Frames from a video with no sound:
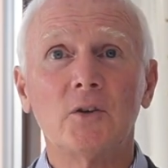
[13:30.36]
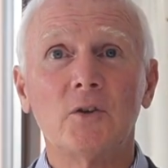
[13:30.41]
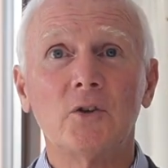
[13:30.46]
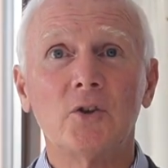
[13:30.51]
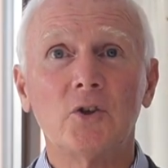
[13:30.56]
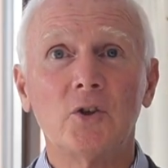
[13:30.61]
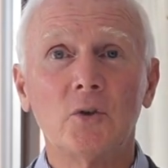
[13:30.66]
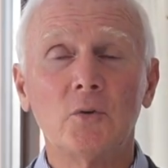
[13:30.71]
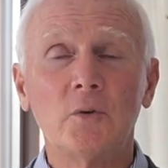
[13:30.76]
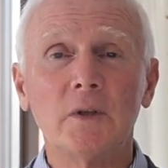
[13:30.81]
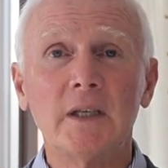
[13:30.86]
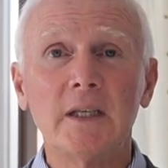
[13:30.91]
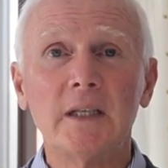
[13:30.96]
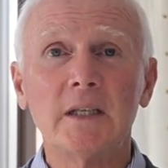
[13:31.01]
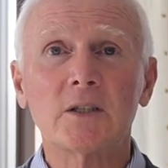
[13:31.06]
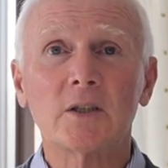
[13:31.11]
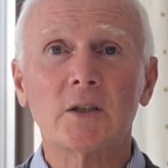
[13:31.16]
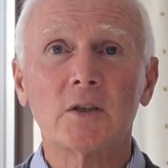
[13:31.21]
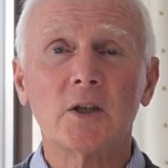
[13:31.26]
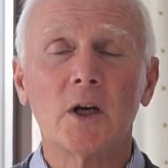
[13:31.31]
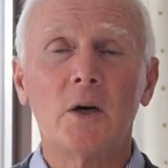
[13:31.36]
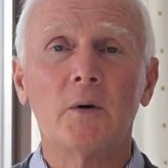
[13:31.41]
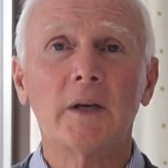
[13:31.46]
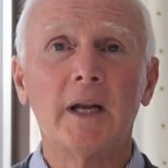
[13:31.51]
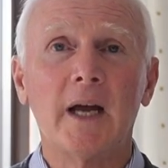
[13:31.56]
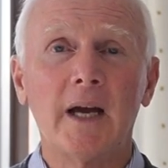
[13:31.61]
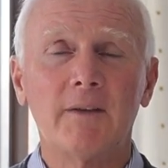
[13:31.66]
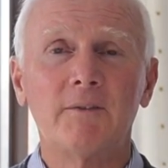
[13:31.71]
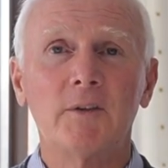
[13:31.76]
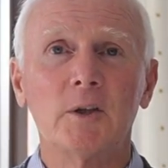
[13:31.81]
you need to go
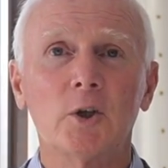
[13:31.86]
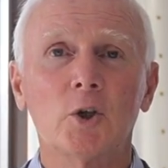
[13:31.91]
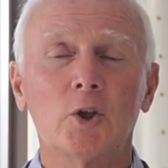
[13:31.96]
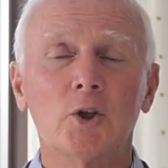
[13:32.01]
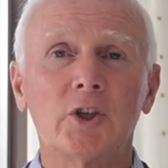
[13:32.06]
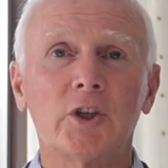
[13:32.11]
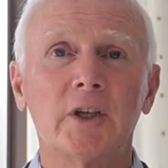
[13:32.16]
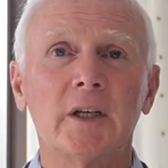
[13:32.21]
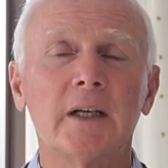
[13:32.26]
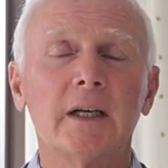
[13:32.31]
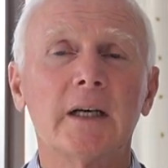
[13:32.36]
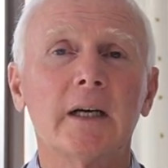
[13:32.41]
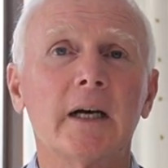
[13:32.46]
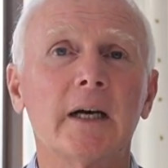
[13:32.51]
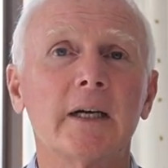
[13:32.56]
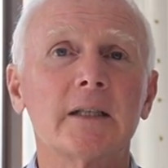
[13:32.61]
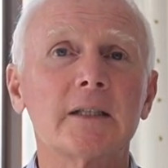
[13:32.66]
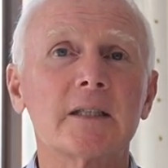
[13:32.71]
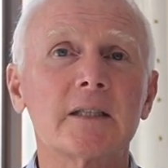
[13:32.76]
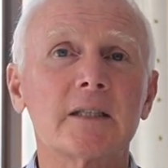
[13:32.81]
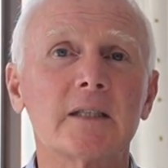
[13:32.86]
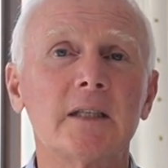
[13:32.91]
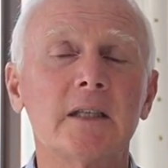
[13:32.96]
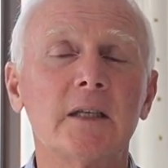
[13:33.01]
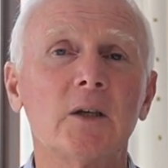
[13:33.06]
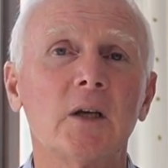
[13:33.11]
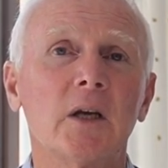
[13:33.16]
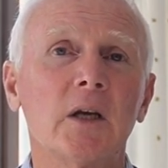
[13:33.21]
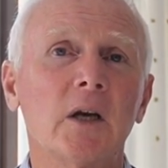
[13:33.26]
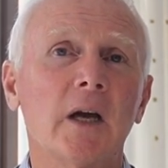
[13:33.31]
and have a look and
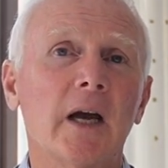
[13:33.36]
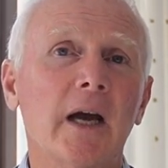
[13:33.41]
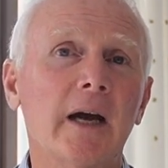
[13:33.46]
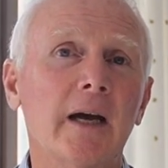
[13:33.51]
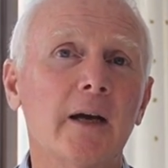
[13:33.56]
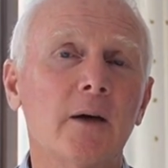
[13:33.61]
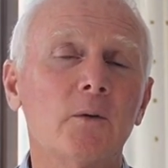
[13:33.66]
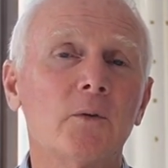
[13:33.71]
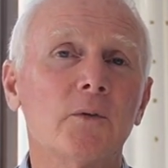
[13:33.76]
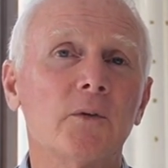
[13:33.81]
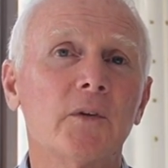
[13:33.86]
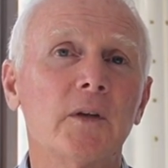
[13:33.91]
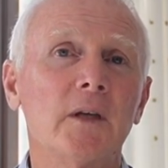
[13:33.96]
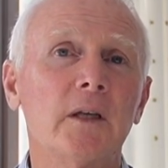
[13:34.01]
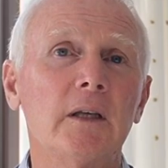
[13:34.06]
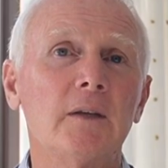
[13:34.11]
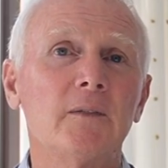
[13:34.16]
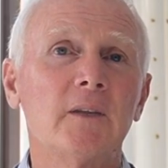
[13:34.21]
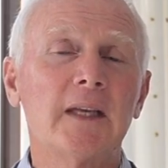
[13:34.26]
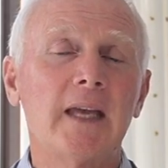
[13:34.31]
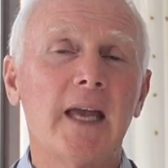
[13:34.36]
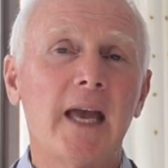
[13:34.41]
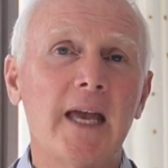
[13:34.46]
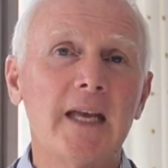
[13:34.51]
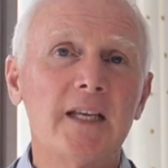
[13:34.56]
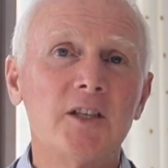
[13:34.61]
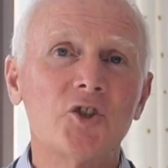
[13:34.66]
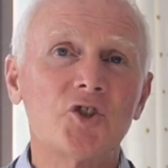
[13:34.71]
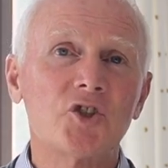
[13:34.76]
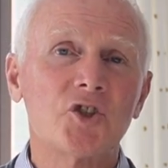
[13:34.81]
see how the
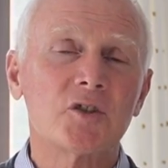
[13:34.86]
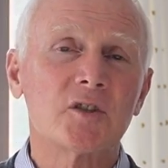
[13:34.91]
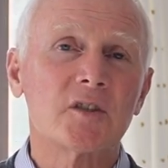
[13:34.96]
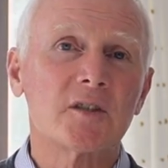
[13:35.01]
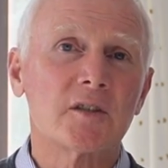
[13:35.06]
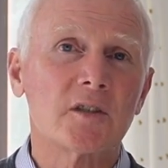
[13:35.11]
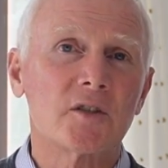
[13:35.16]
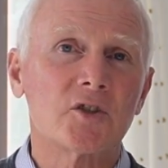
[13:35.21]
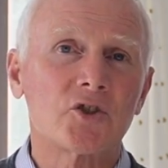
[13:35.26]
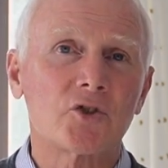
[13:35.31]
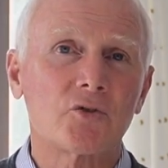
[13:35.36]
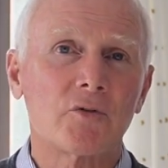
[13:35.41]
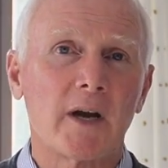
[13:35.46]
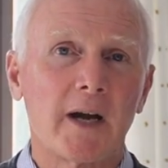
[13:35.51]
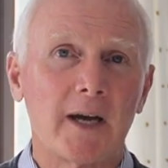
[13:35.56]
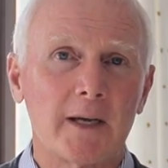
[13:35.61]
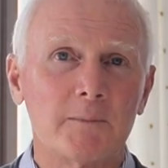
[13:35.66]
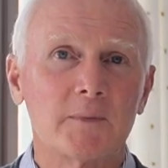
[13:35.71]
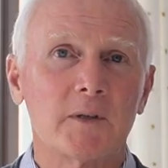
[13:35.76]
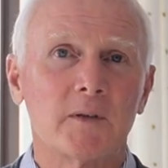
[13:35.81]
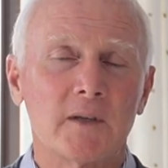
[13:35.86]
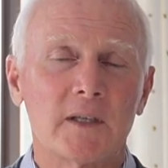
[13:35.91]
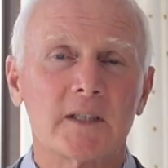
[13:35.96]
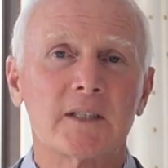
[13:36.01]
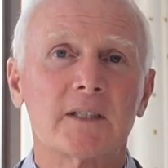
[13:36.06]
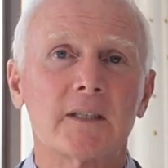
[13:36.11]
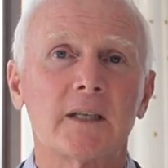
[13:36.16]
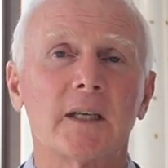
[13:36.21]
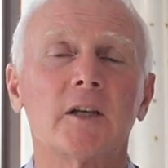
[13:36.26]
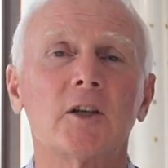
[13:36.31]
ancients described
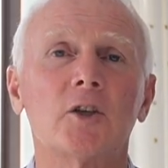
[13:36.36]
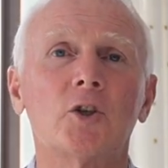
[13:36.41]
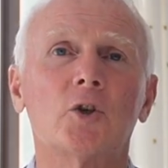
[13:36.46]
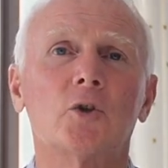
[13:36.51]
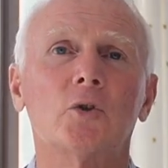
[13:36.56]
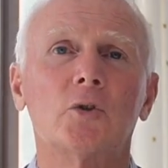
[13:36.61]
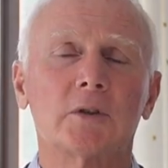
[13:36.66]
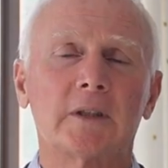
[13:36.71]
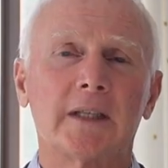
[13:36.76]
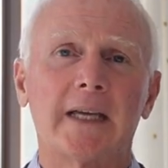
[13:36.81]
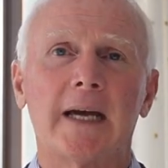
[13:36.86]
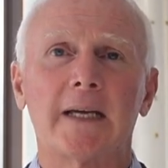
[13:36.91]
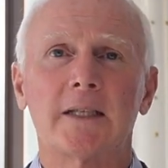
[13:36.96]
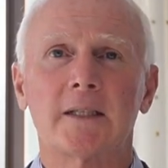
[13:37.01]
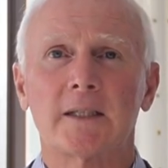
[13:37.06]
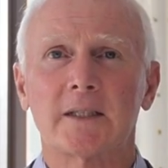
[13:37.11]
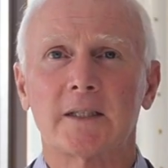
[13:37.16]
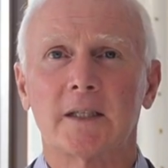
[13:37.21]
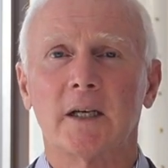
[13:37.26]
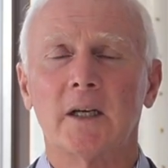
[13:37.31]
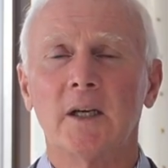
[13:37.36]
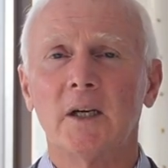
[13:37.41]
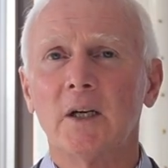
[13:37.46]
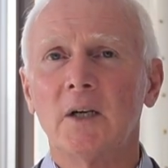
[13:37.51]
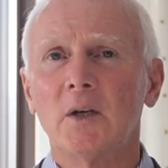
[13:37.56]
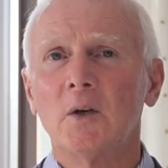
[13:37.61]
this thing called cancer.